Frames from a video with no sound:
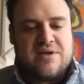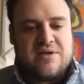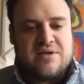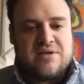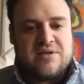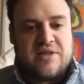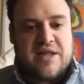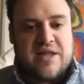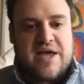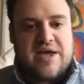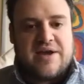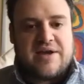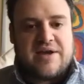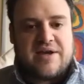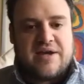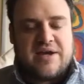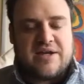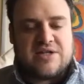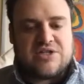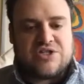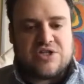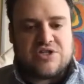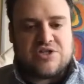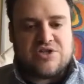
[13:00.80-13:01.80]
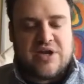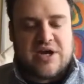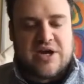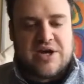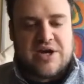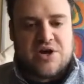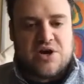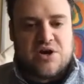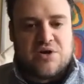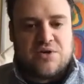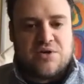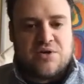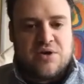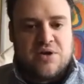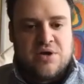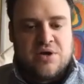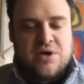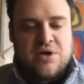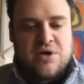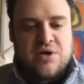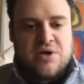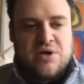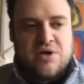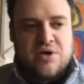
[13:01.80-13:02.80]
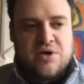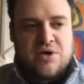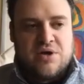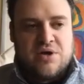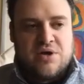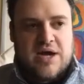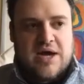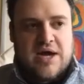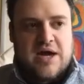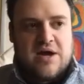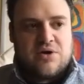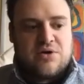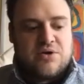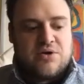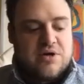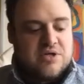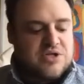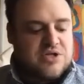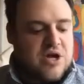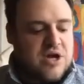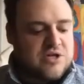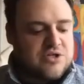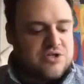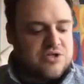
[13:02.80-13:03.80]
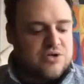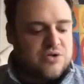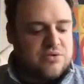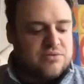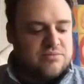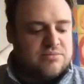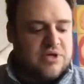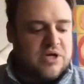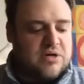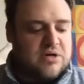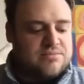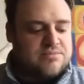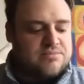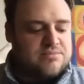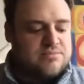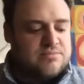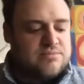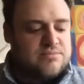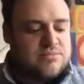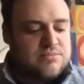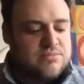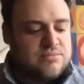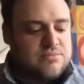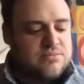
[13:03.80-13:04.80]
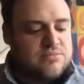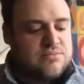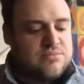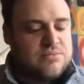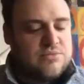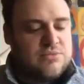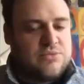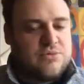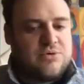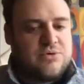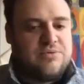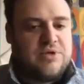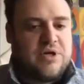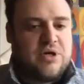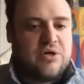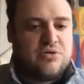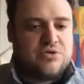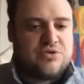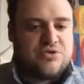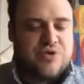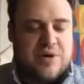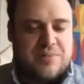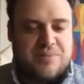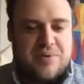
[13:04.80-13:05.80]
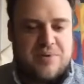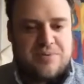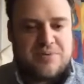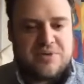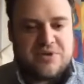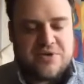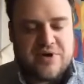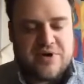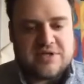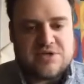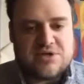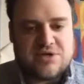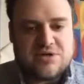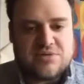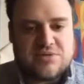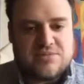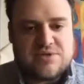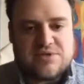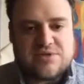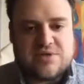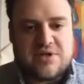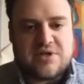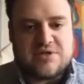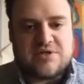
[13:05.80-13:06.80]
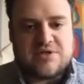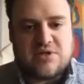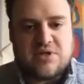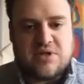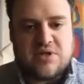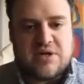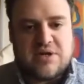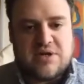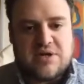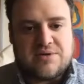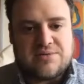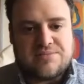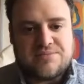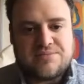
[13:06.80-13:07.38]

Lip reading: lend, and it's just you got to know who to talk to, who's the right people with the right terms that are still lending.